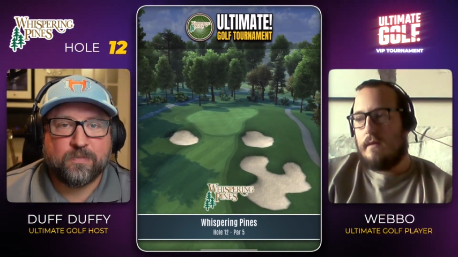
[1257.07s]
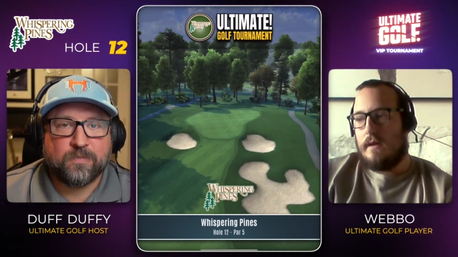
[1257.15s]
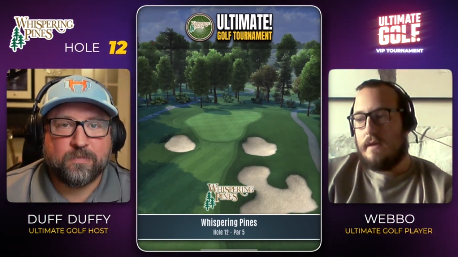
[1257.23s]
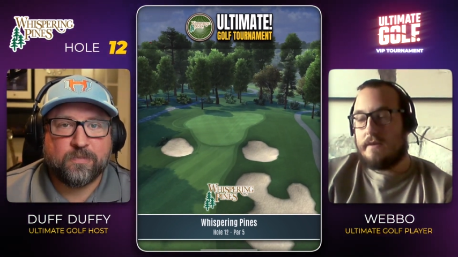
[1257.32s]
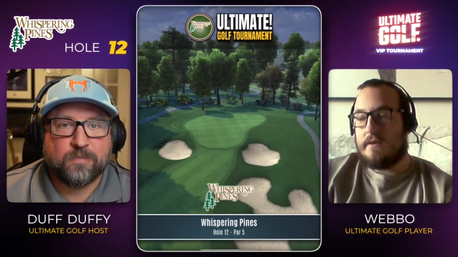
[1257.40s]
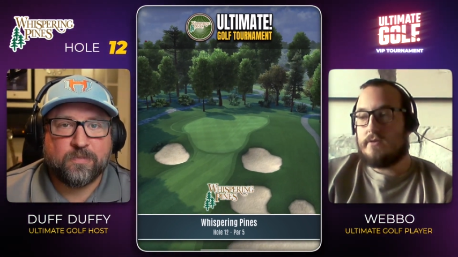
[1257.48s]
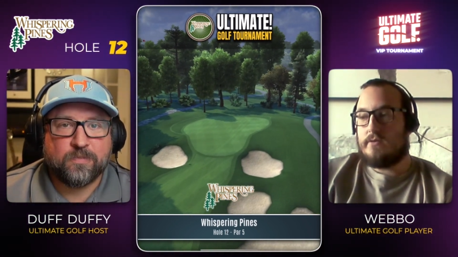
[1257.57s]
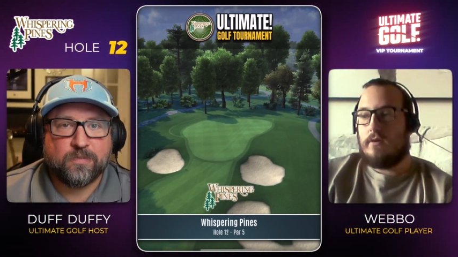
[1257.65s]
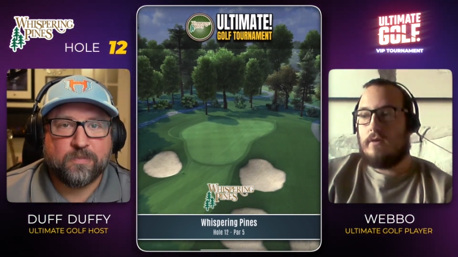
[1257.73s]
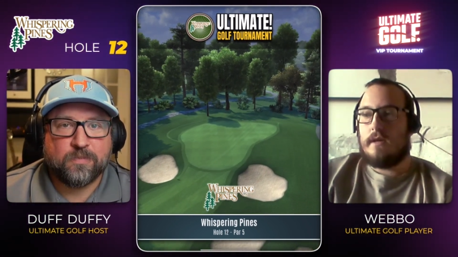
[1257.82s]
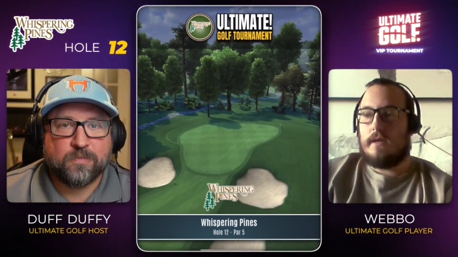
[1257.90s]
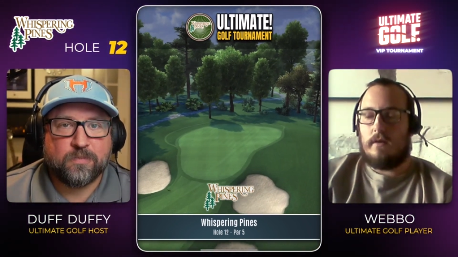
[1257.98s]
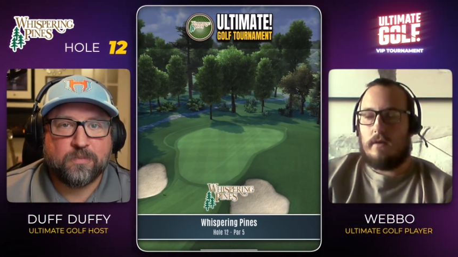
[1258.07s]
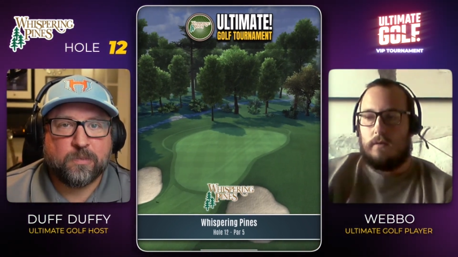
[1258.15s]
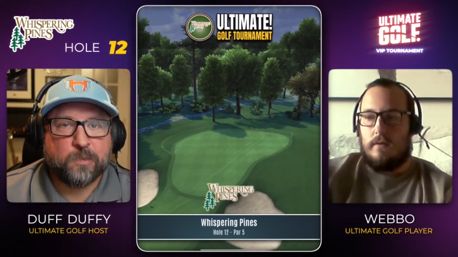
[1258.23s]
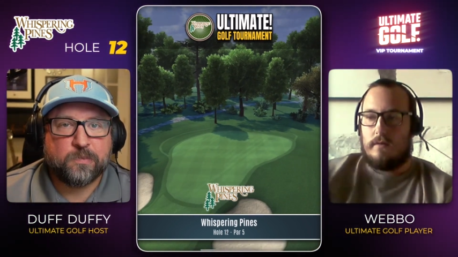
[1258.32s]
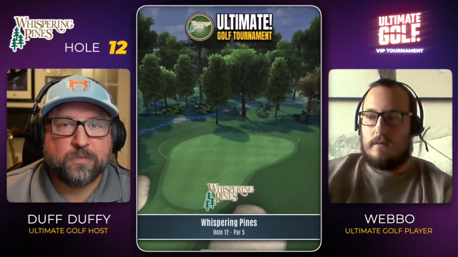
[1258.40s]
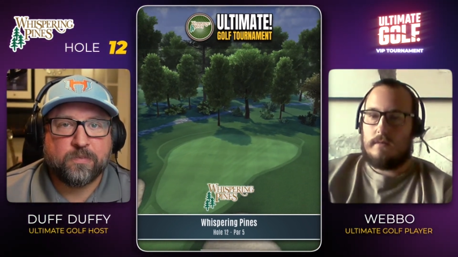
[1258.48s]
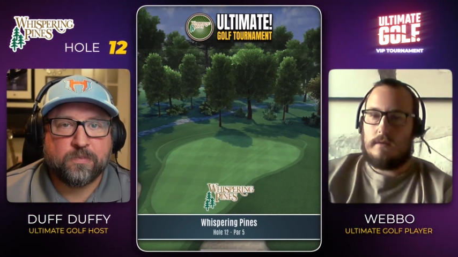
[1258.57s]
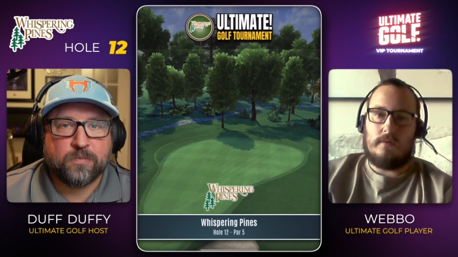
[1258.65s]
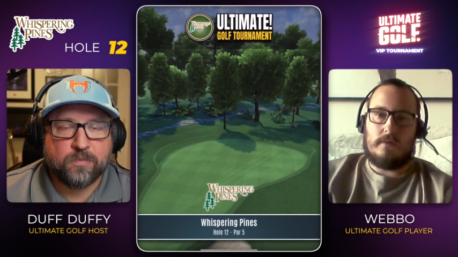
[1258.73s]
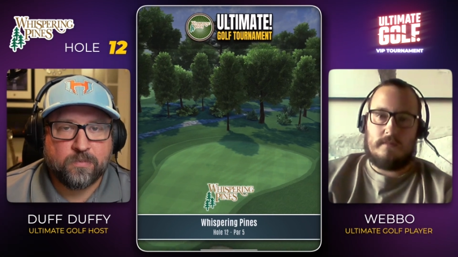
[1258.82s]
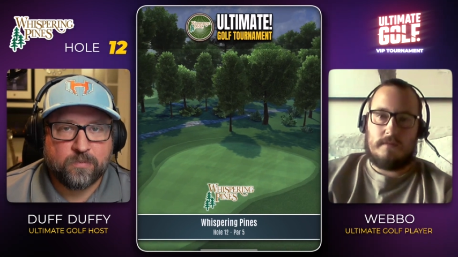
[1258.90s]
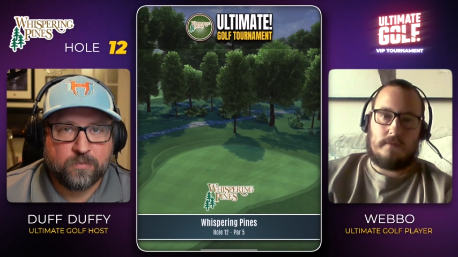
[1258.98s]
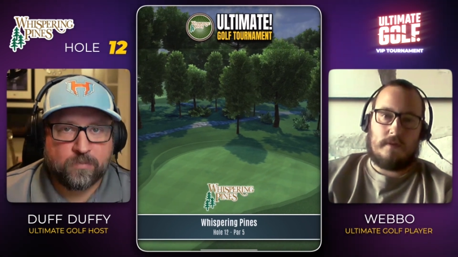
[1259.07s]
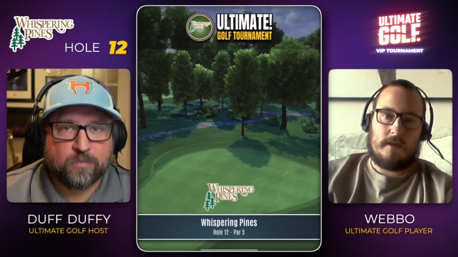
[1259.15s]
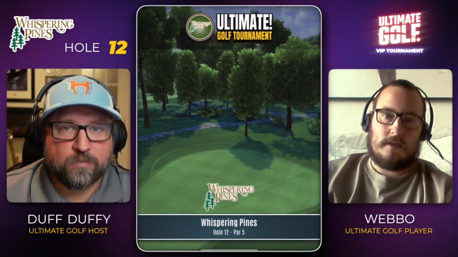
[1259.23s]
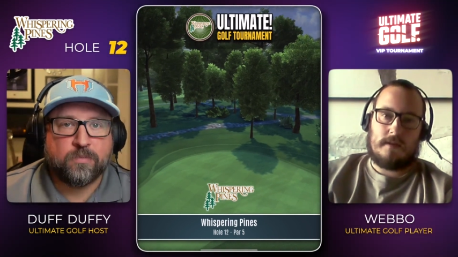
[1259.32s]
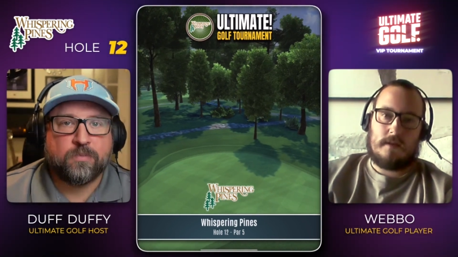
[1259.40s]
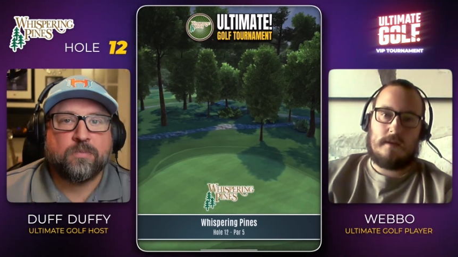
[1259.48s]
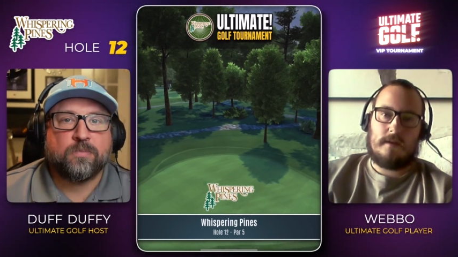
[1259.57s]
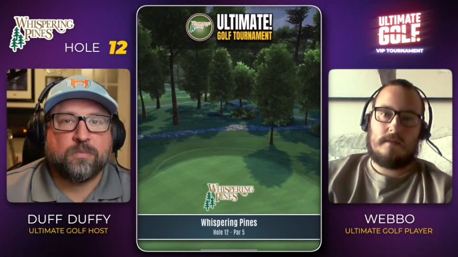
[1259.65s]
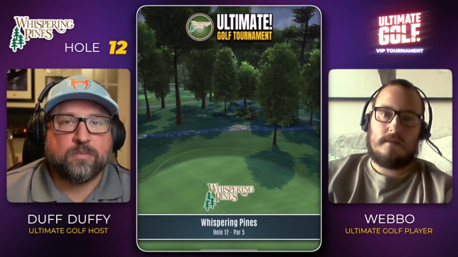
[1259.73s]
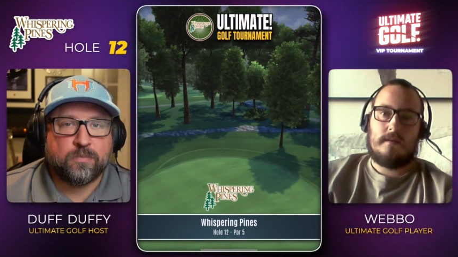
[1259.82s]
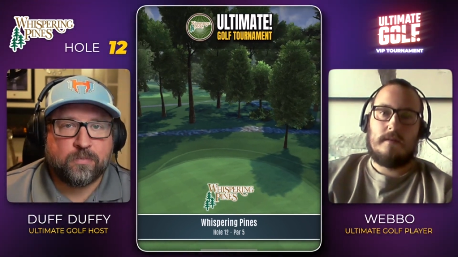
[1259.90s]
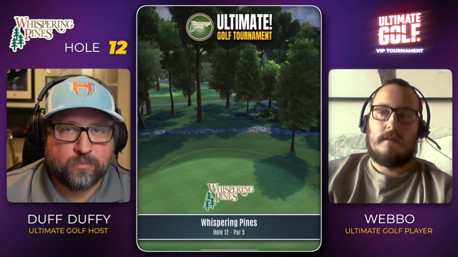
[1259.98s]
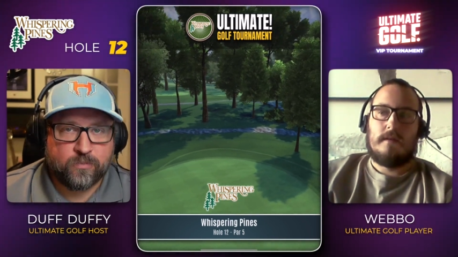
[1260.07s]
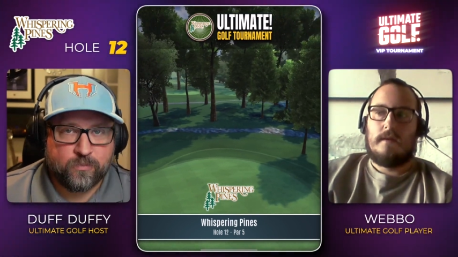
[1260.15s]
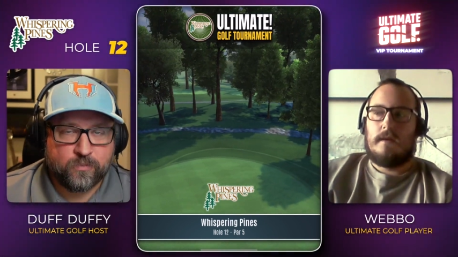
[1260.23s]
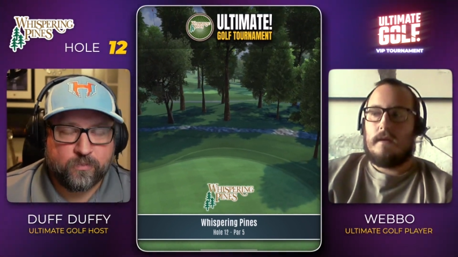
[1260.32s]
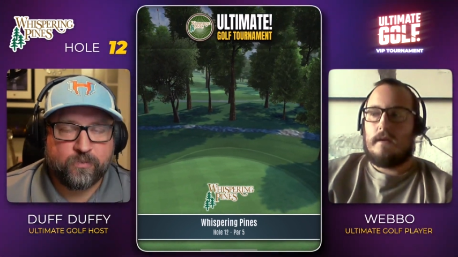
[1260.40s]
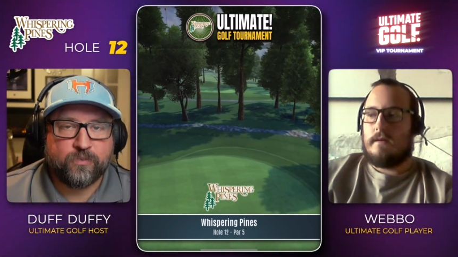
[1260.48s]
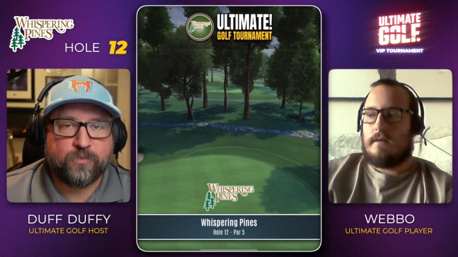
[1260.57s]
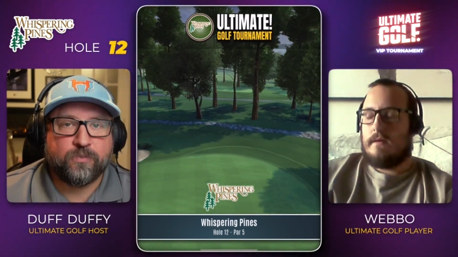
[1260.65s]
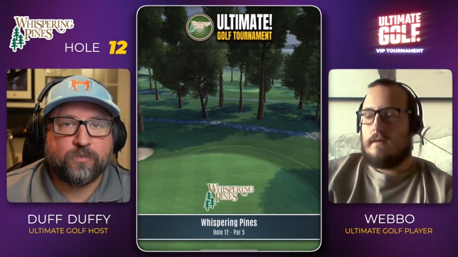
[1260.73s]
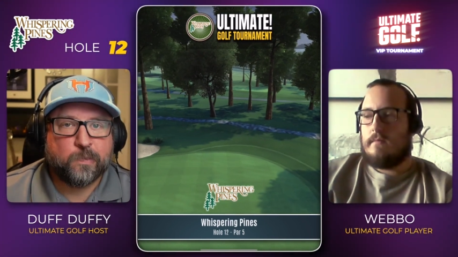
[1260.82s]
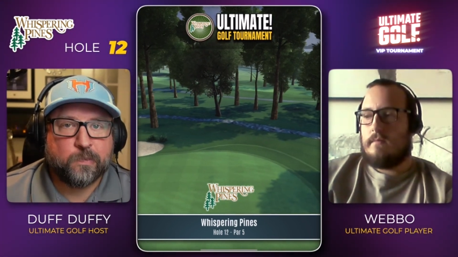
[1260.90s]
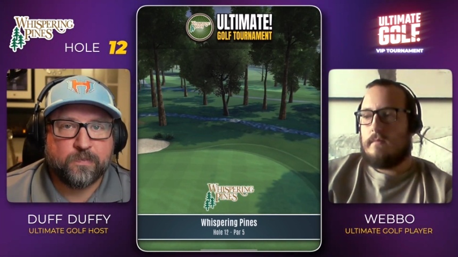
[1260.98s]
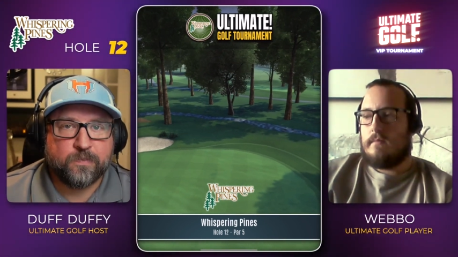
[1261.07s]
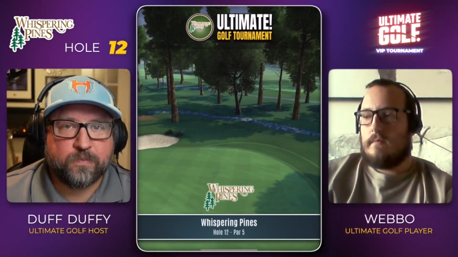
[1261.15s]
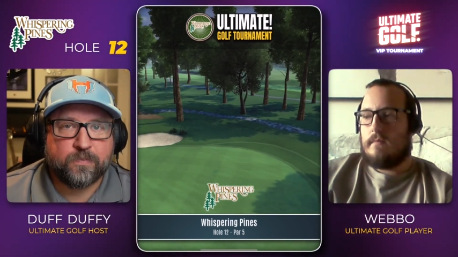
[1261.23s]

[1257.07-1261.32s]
Speaker 1: he'd had a stroke. He'd got no use of his right side. Um,